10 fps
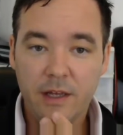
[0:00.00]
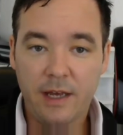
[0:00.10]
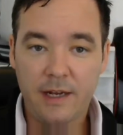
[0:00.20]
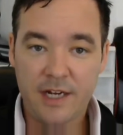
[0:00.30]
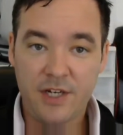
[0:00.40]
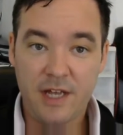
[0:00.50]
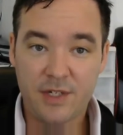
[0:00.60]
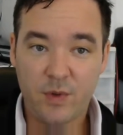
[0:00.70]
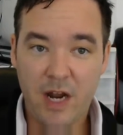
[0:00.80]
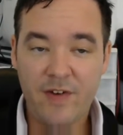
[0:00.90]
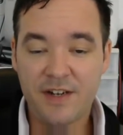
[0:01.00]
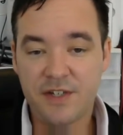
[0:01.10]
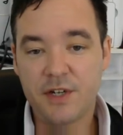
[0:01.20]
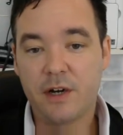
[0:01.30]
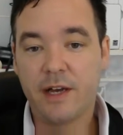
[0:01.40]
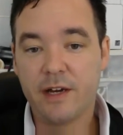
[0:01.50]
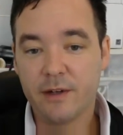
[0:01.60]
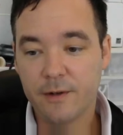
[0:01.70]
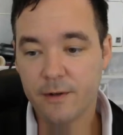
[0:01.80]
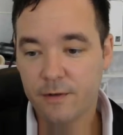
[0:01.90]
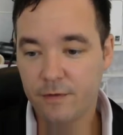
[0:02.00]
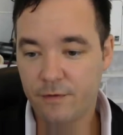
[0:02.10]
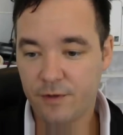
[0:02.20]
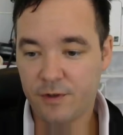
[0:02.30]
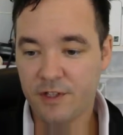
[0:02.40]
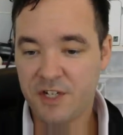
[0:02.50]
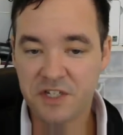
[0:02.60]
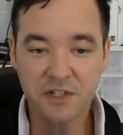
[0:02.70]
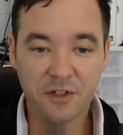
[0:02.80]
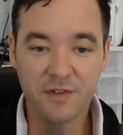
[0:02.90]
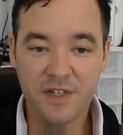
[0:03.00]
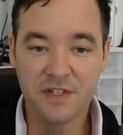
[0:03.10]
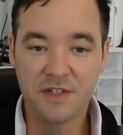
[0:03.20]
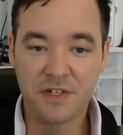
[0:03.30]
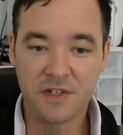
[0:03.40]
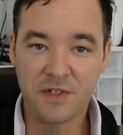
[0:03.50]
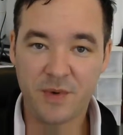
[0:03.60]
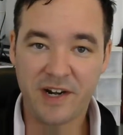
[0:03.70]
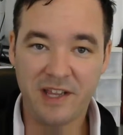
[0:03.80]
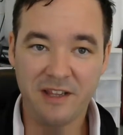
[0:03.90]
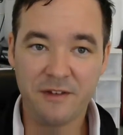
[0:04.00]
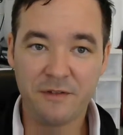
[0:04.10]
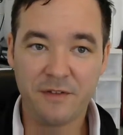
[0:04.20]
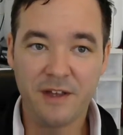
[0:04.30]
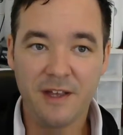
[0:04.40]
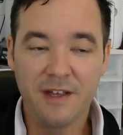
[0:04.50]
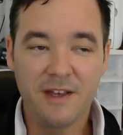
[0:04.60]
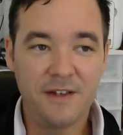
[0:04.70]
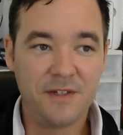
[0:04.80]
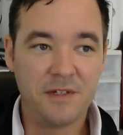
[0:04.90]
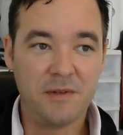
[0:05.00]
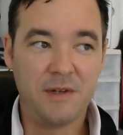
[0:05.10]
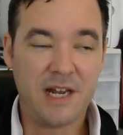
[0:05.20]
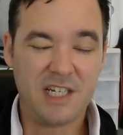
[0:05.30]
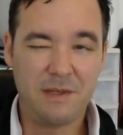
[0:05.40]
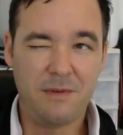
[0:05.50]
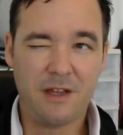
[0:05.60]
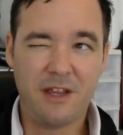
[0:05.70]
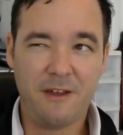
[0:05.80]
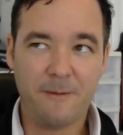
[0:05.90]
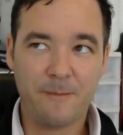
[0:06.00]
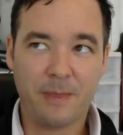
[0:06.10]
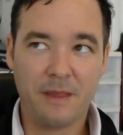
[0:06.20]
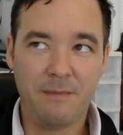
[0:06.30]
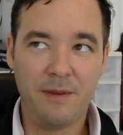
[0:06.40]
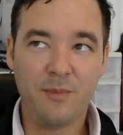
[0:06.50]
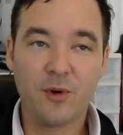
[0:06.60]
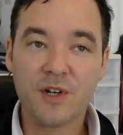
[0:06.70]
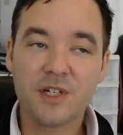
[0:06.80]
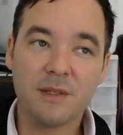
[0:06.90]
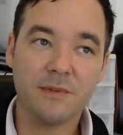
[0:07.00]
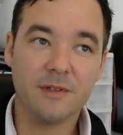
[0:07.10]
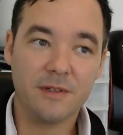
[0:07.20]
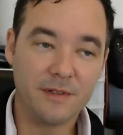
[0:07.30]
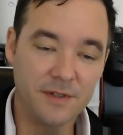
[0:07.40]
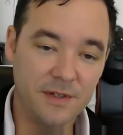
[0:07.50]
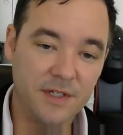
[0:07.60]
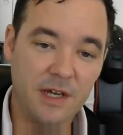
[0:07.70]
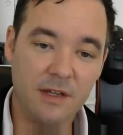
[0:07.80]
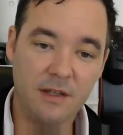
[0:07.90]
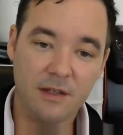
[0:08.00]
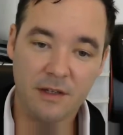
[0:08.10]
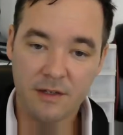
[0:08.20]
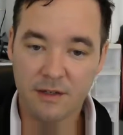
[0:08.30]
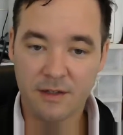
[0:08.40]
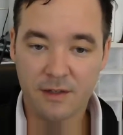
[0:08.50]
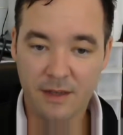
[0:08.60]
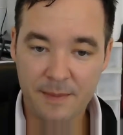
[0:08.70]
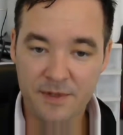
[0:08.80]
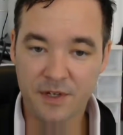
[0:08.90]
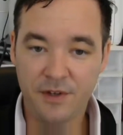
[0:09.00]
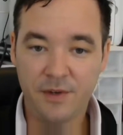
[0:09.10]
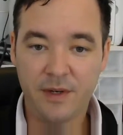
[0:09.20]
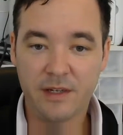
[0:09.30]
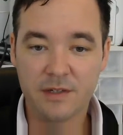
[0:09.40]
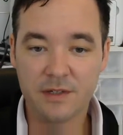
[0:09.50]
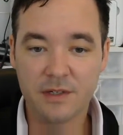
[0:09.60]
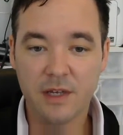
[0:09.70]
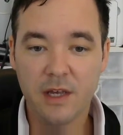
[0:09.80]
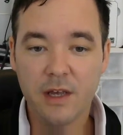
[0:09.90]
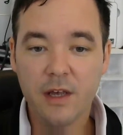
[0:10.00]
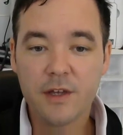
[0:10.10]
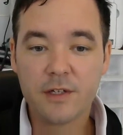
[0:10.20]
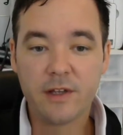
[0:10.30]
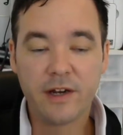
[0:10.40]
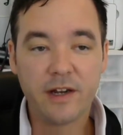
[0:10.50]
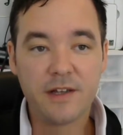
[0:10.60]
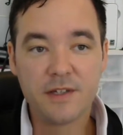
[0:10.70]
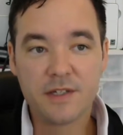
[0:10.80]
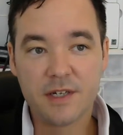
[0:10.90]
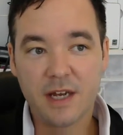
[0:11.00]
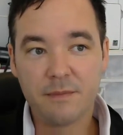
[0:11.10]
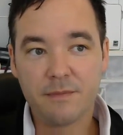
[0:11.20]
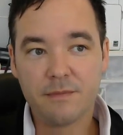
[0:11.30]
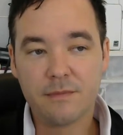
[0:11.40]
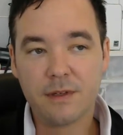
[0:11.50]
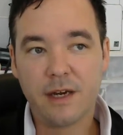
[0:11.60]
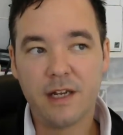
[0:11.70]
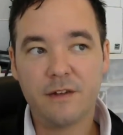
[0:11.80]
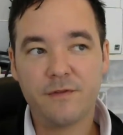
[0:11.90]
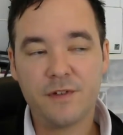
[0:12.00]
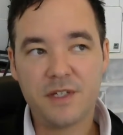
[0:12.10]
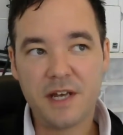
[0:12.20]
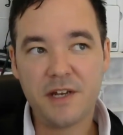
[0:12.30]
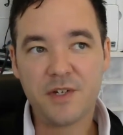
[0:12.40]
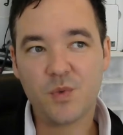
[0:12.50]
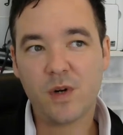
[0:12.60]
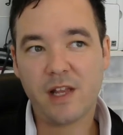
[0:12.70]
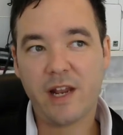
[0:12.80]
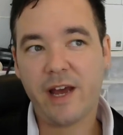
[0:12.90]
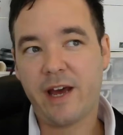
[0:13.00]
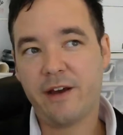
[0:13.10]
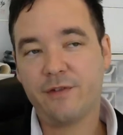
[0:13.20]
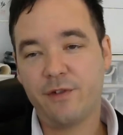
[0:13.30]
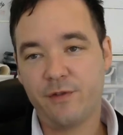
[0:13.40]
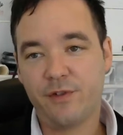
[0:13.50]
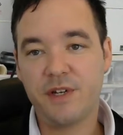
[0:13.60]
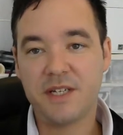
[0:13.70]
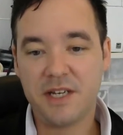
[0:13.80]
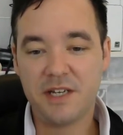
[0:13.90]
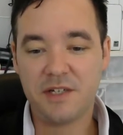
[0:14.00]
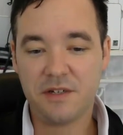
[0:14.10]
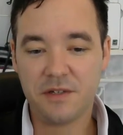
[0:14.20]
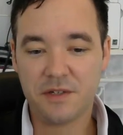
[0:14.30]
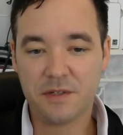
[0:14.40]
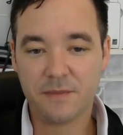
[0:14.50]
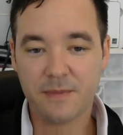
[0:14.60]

And actually that's where I've had to start out for logistical reasons. This is where I live. And so it would actually, I think, be more trouble to sell on Amazon US. So there it is. I'm kind of stage 1.5 of 3 stages.